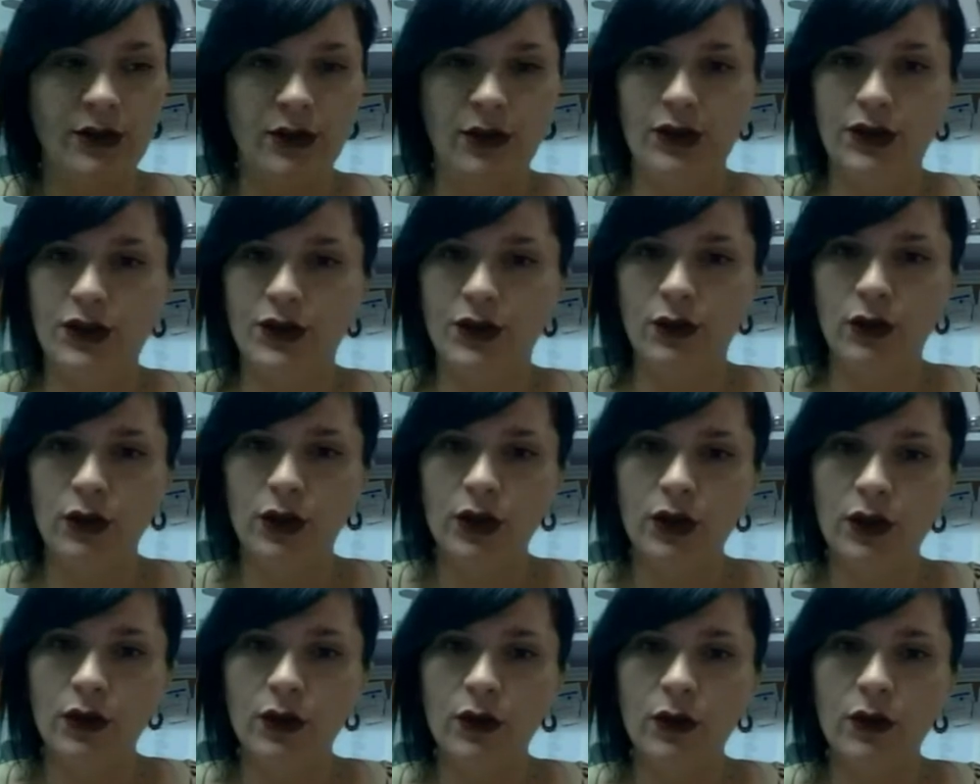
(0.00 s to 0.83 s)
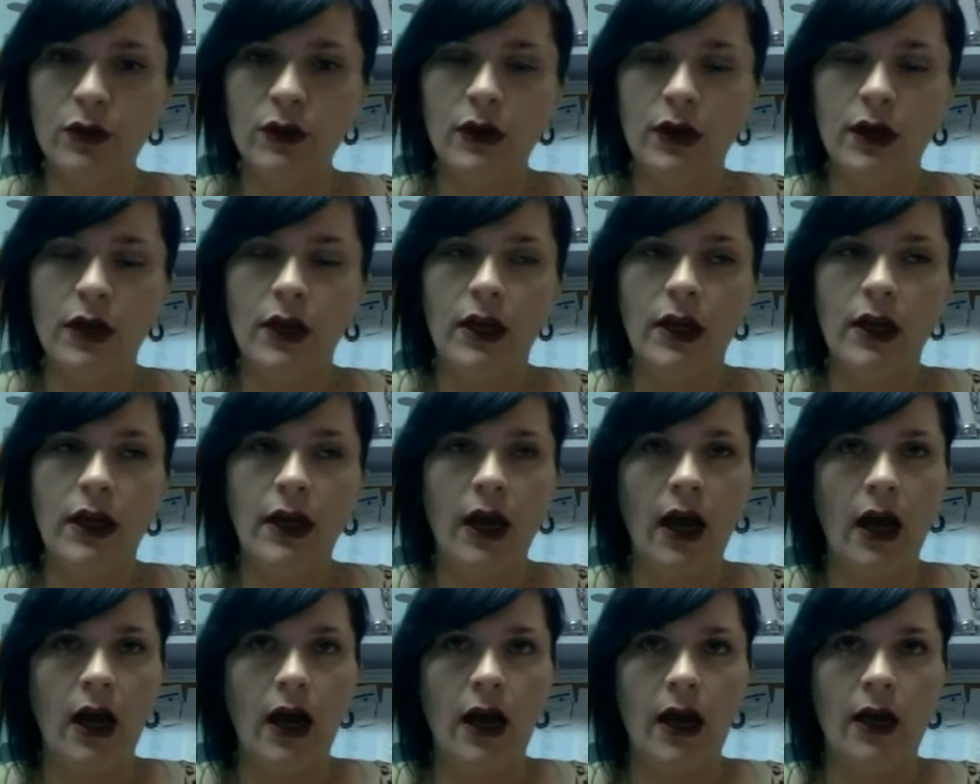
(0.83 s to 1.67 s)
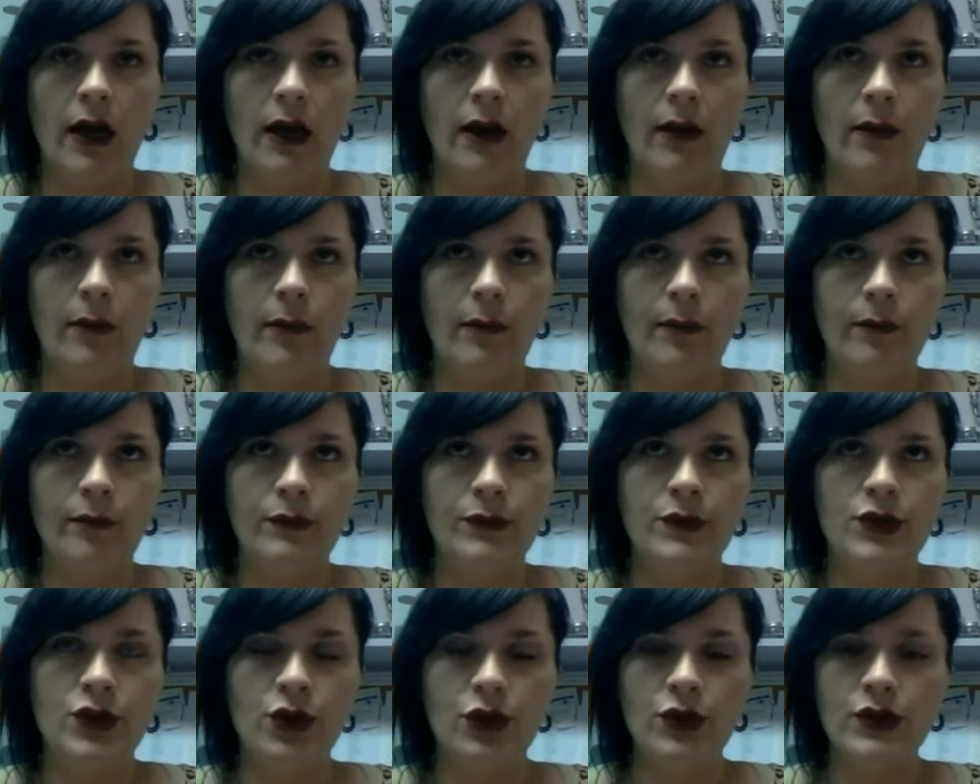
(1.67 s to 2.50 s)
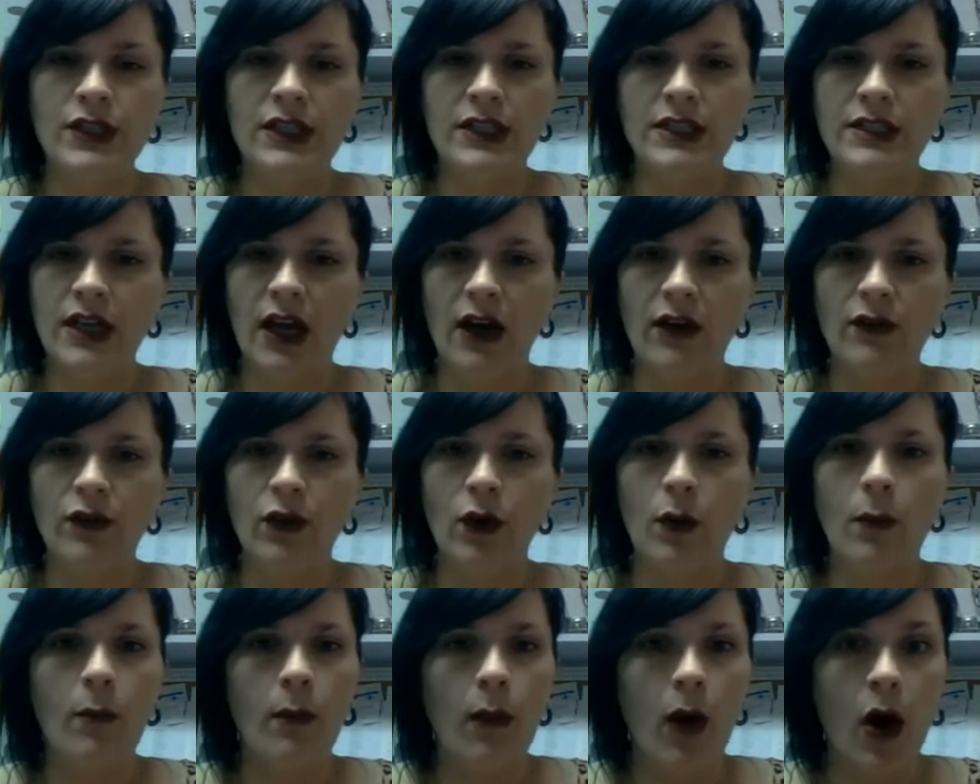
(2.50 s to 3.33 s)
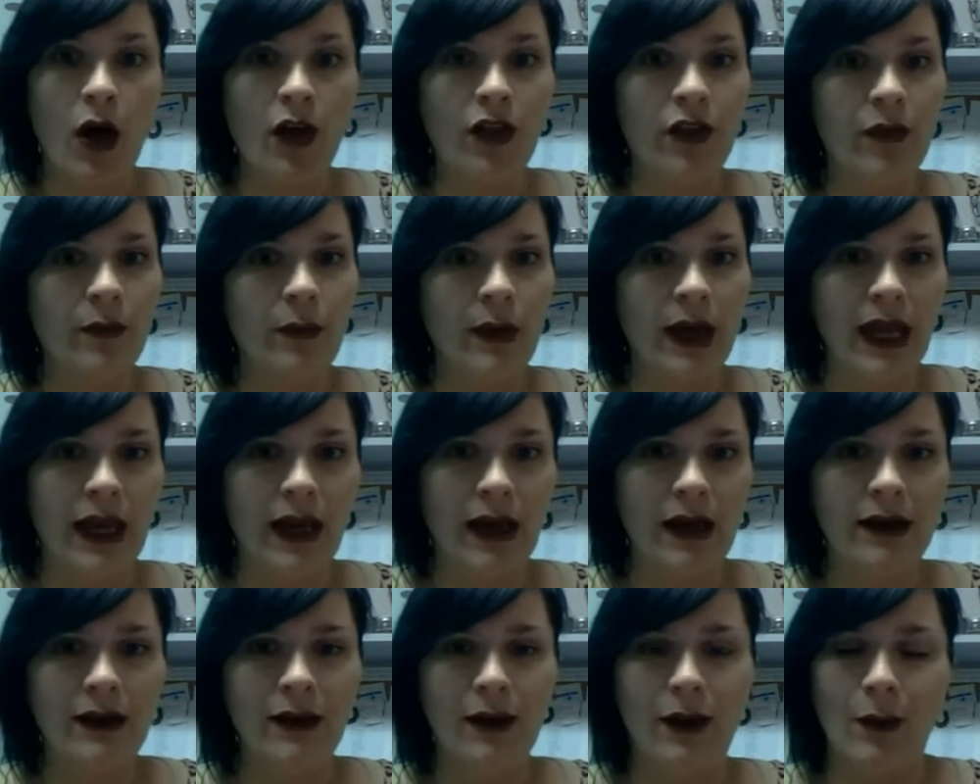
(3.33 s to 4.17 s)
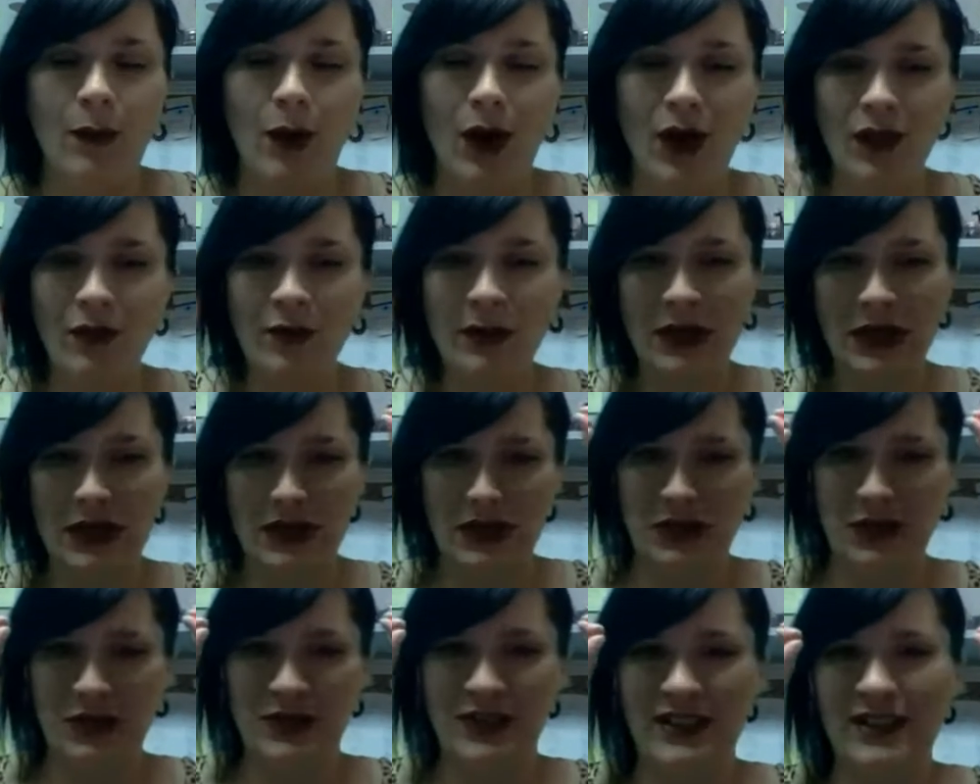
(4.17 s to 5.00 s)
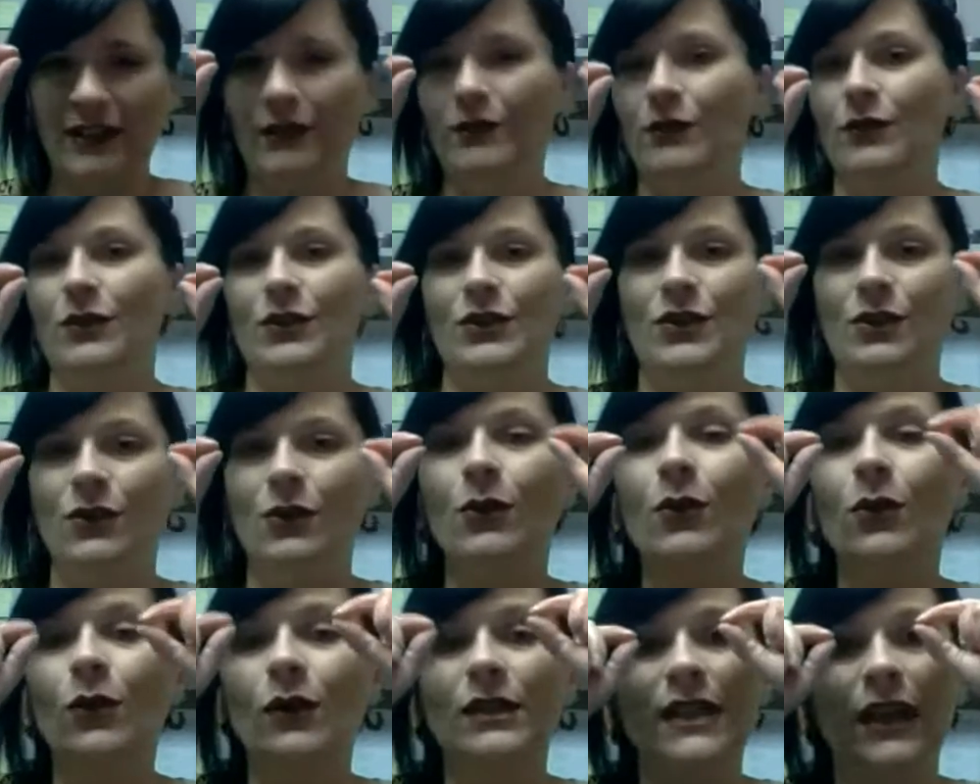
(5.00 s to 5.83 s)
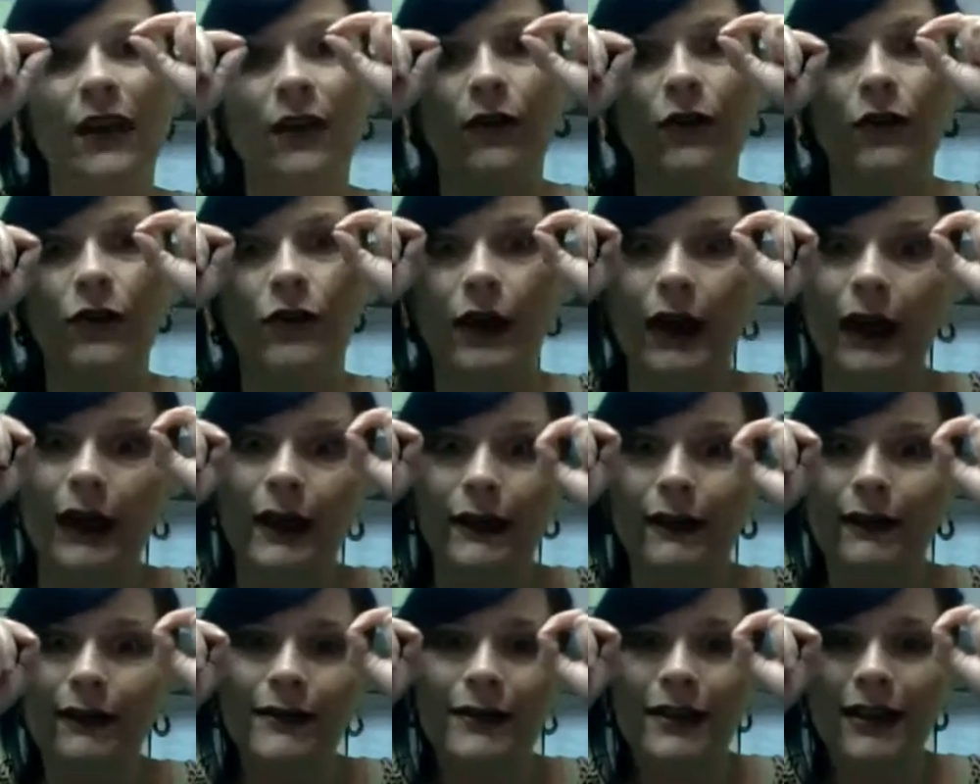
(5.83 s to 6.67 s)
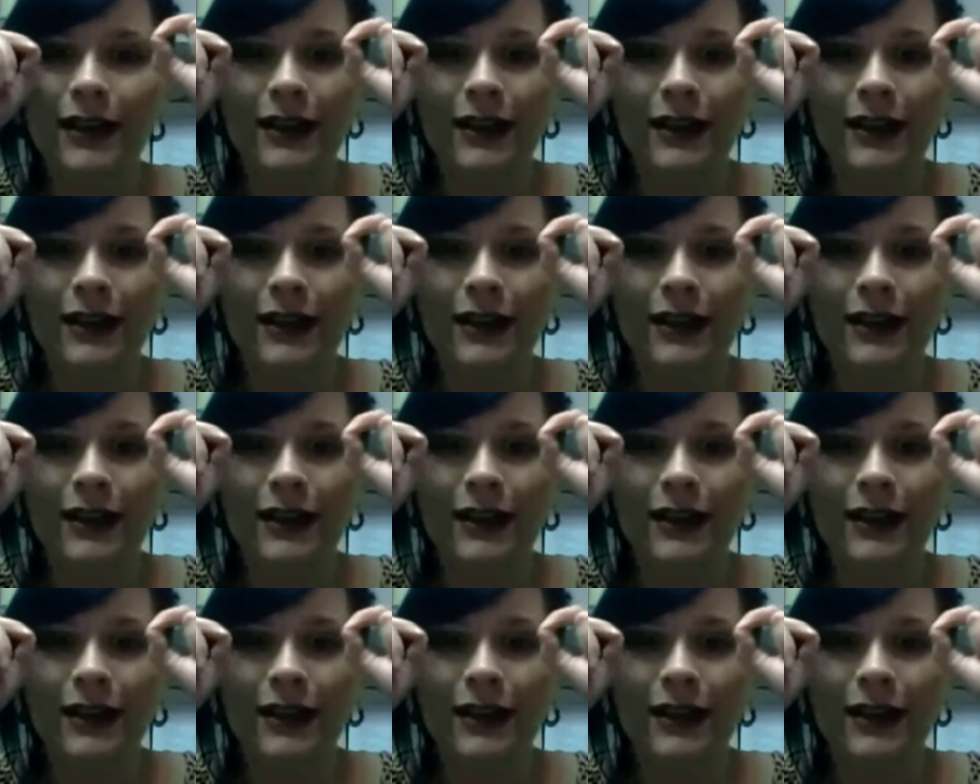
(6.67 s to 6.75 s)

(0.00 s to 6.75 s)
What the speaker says: do Cthulhu, Jersey Devil, Mothman. The Mothman and the Jersey Devil are so cool because they have red,